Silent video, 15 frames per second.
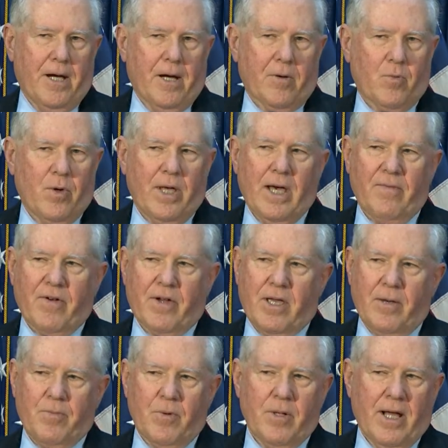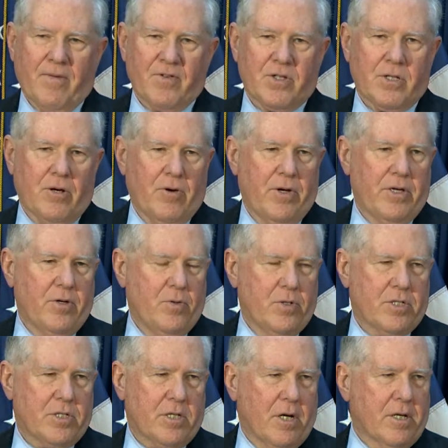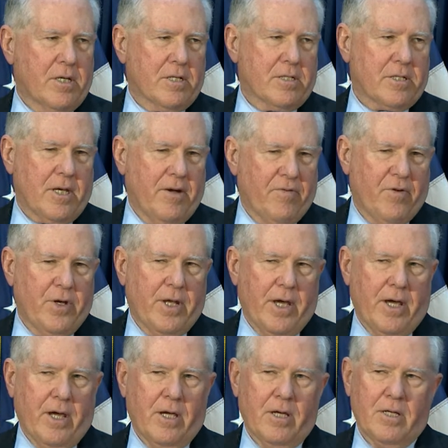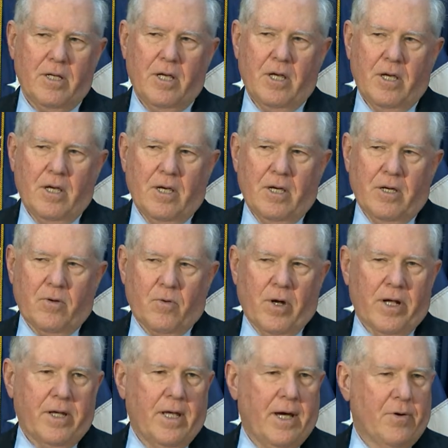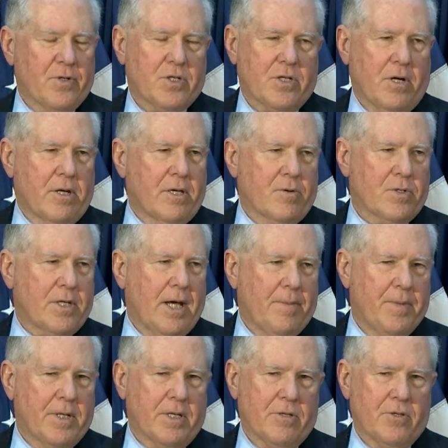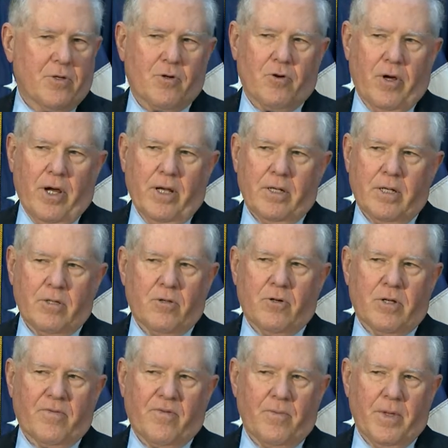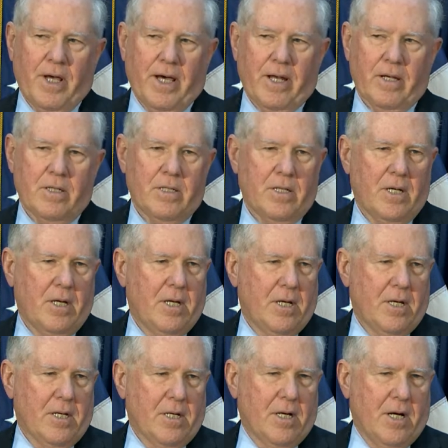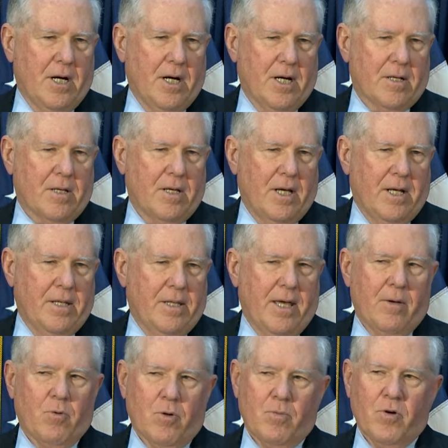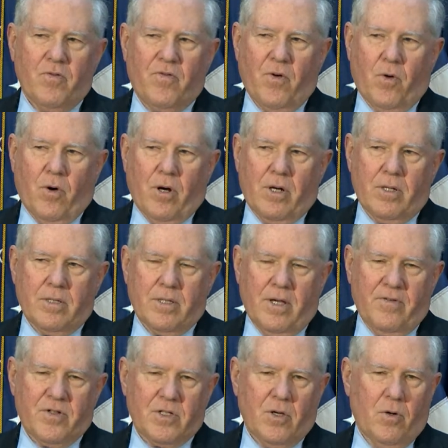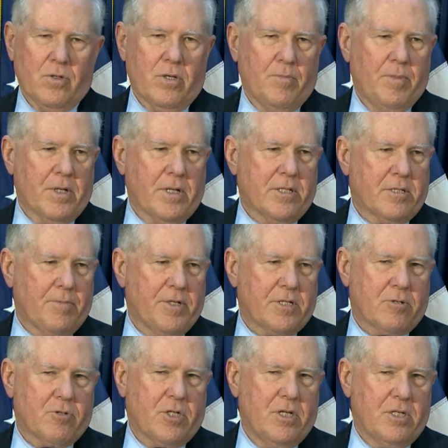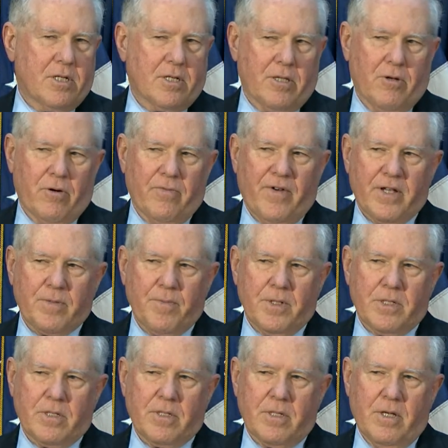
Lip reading: We have a capable adversary who is studying us every day. Right now is studying what's happening in the Ukraine and learning from that. And they will move forward. They've shown the ability to be strategic in their investments.